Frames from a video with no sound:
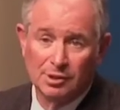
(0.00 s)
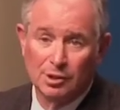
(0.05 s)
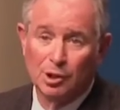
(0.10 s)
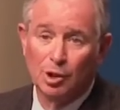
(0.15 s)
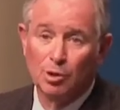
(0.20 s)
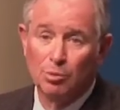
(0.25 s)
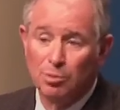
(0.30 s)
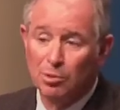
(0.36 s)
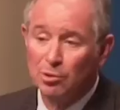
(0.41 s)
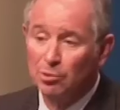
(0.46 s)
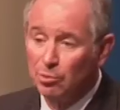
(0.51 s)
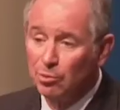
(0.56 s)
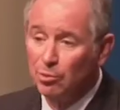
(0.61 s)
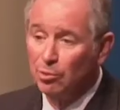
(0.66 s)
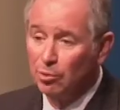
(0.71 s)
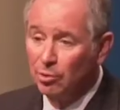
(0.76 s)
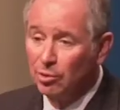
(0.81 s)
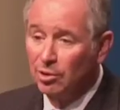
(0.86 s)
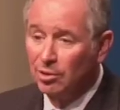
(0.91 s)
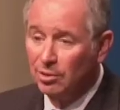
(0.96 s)
global
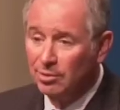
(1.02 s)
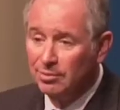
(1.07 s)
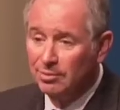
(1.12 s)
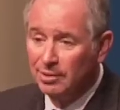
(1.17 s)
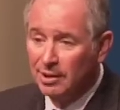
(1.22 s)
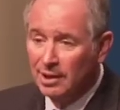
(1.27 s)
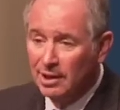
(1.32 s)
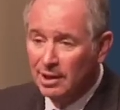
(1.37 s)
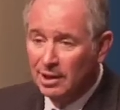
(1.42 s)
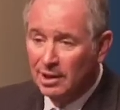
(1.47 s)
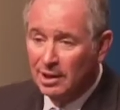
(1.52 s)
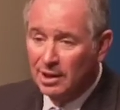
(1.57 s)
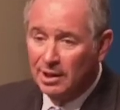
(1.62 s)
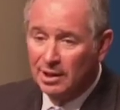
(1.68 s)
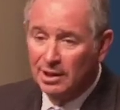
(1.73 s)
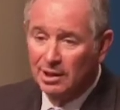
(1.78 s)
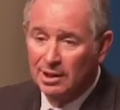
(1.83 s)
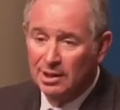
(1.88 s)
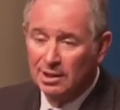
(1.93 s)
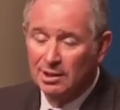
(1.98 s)
rule.
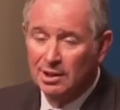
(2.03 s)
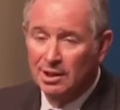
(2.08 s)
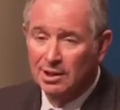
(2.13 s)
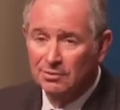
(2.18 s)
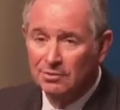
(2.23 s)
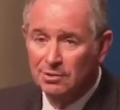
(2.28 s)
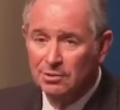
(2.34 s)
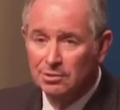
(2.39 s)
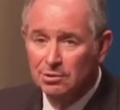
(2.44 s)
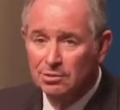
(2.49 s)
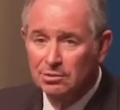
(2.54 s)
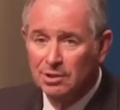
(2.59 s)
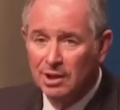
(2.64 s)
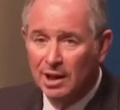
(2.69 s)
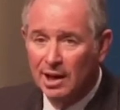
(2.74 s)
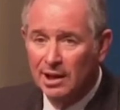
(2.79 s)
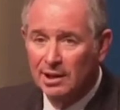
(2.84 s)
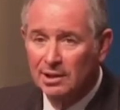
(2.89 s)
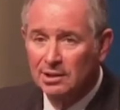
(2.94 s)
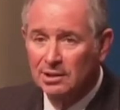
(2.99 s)
And, and if you do
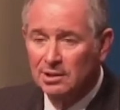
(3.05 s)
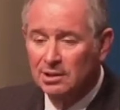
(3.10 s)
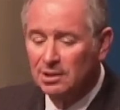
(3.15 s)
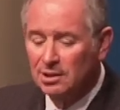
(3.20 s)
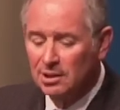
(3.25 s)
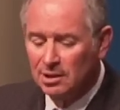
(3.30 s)
that,